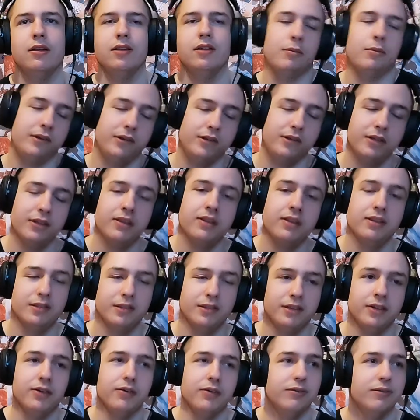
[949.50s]
I mean,
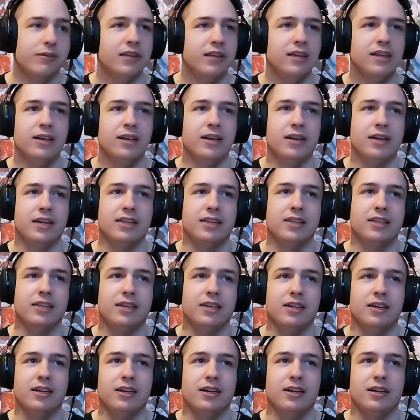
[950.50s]
you know, like,
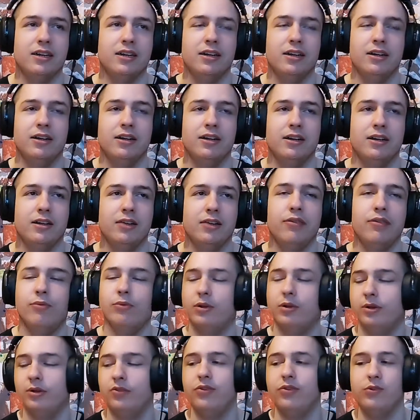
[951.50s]
even
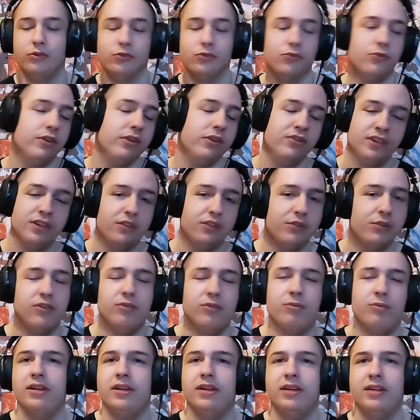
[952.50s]
when I was young, to this day, it's
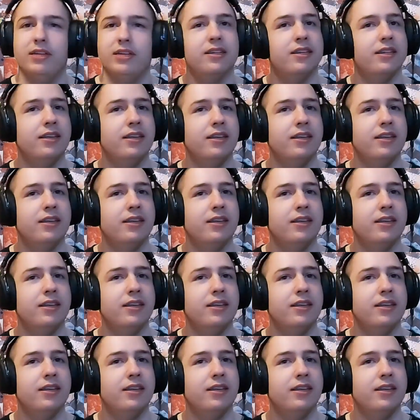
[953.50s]
always been like,